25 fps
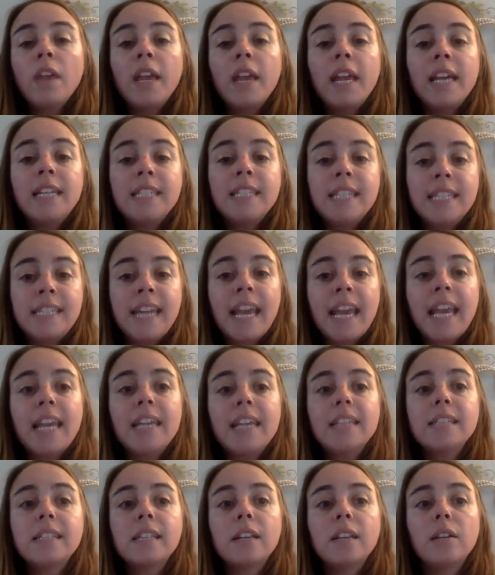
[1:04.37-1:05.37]
in
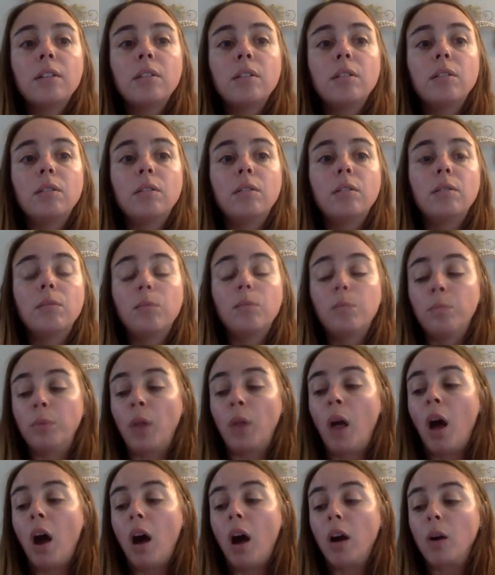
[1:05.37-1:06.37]
today's
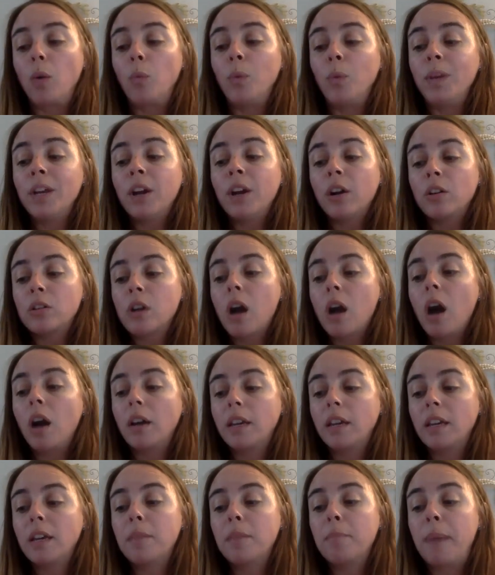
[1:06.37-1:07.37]
blog, we are
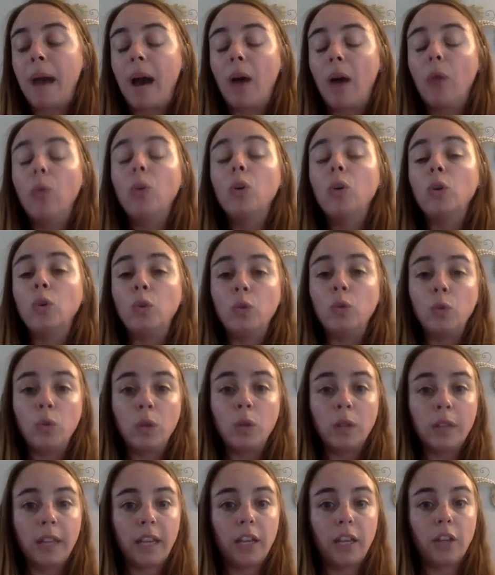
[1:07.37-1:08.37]
talking about
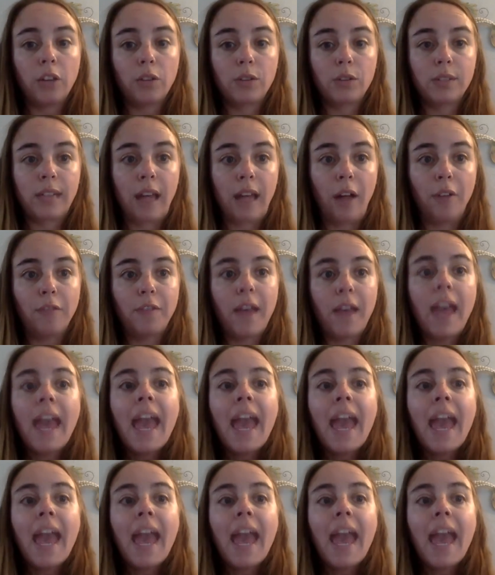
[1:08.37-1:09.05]
Googling yourself.